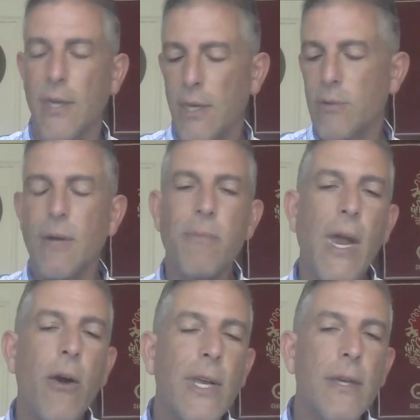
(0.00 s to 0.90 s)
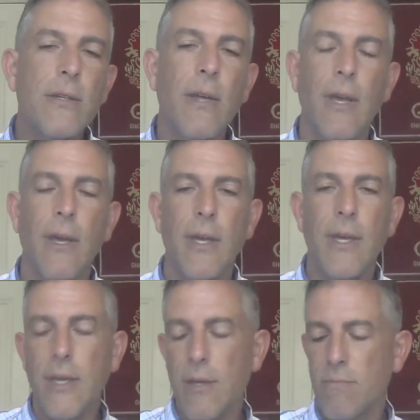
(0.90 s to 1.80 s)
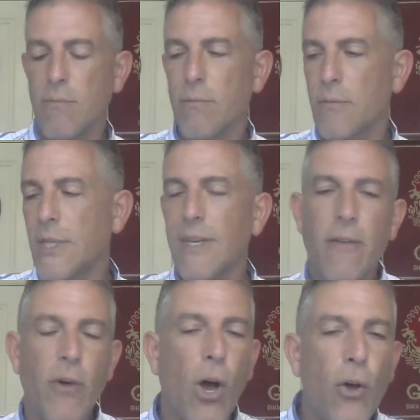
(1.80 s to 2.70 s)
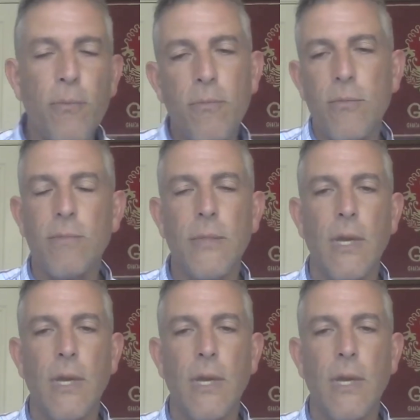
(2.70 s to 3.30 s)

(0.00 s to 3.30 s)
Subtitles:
He was unmarried. He didn't have a home.